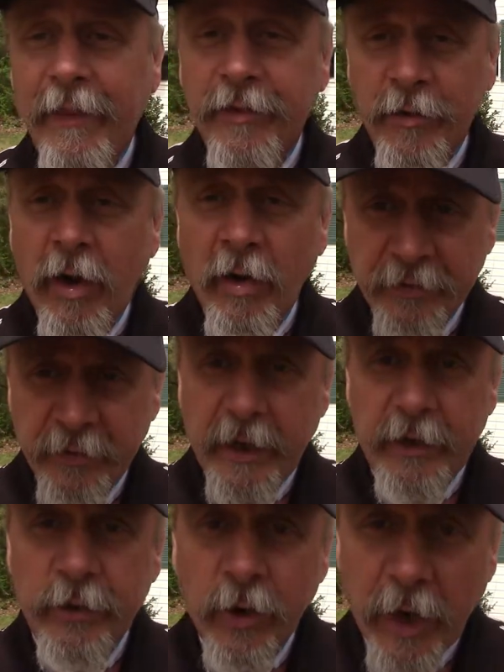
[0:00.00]
this
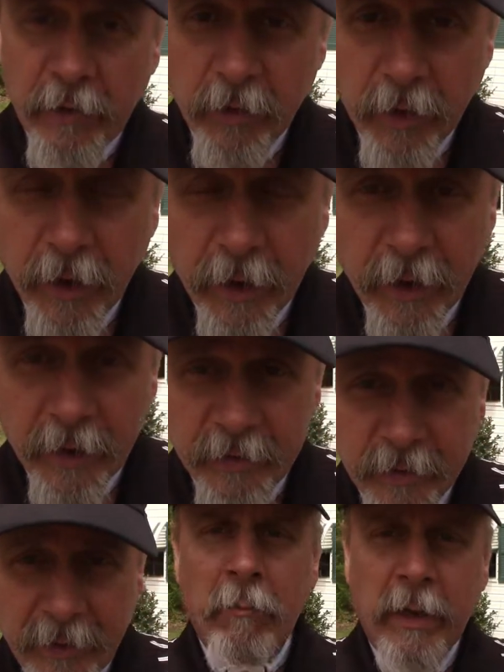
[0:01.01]
offset driver, guys,
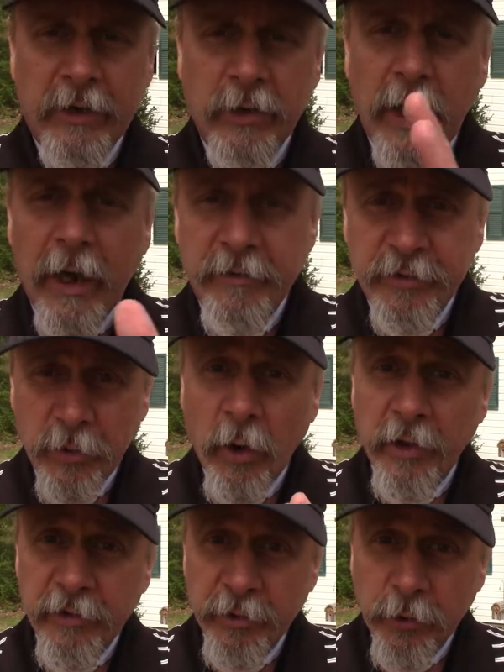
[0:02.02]
my drive
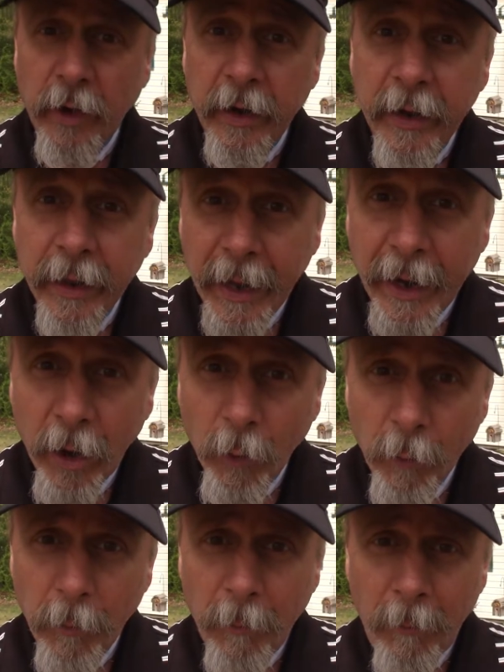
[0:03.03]
started straightening out.
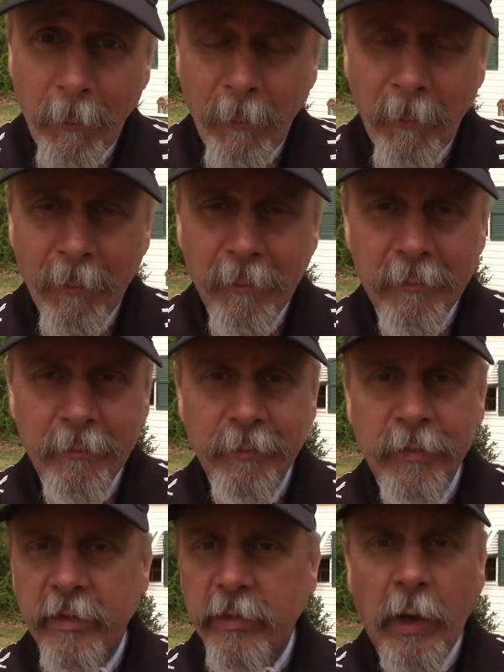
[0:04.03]

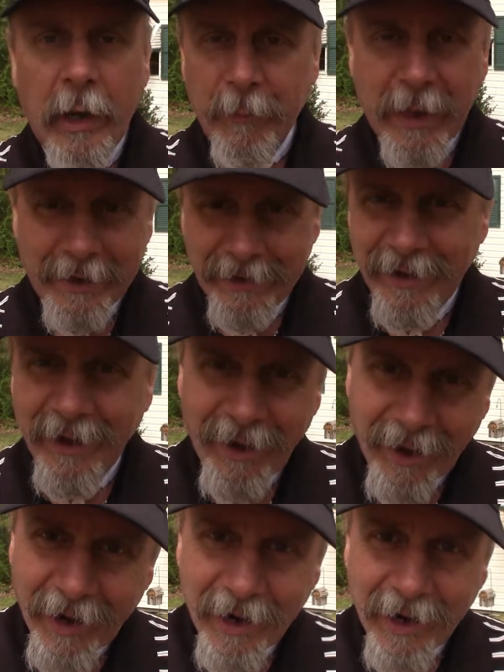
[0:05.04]
Now, I'm not going to
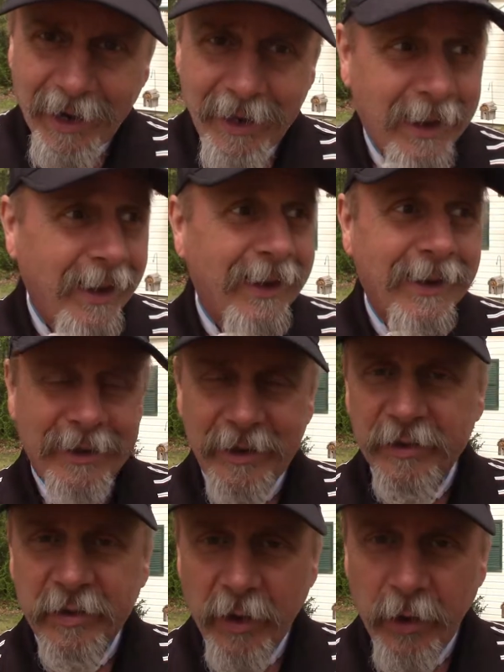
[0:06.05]
lie
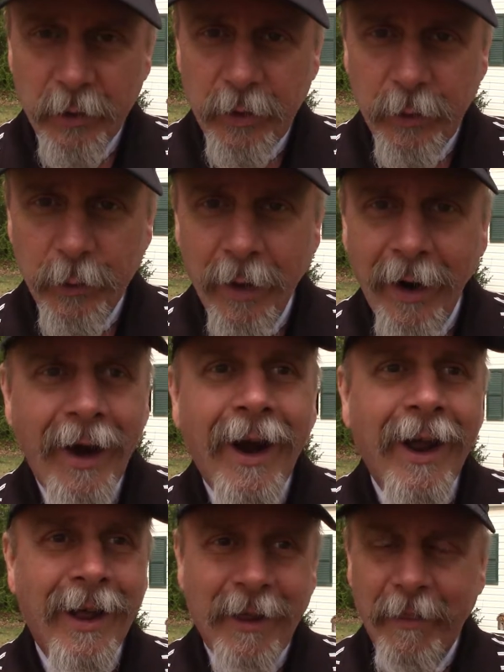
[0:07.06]
and tell you
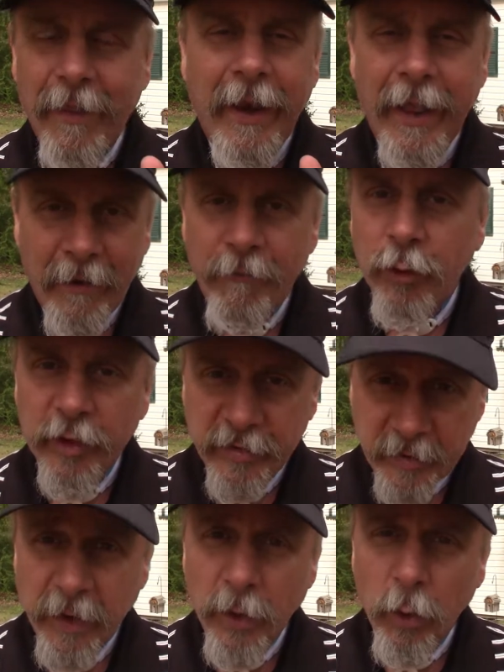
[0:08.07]
that every
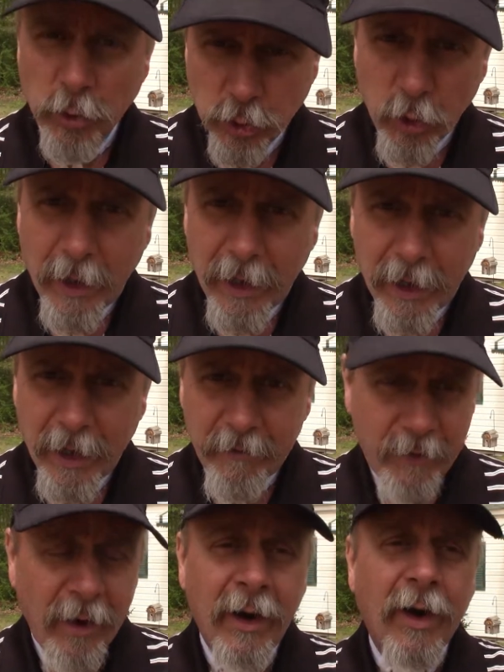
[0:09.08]
single
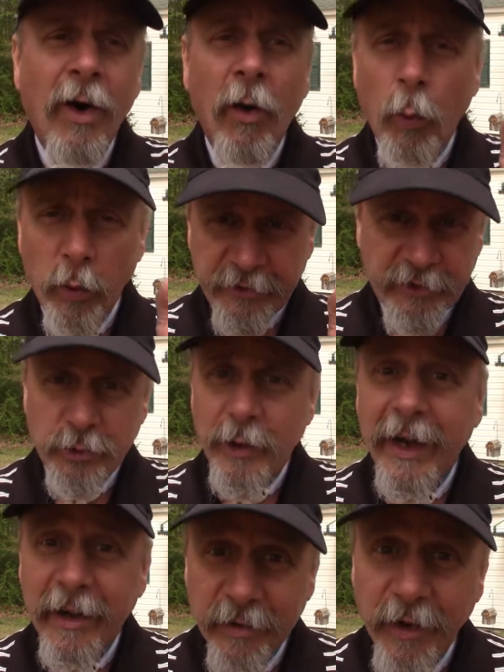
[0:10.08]
drive was
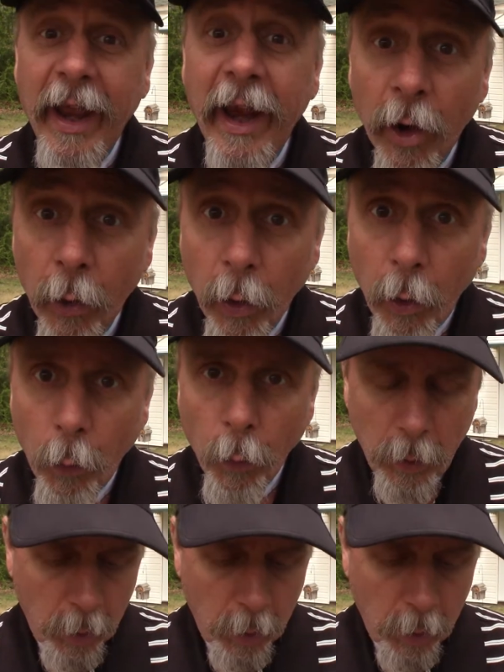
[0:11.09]
straight as an arrow.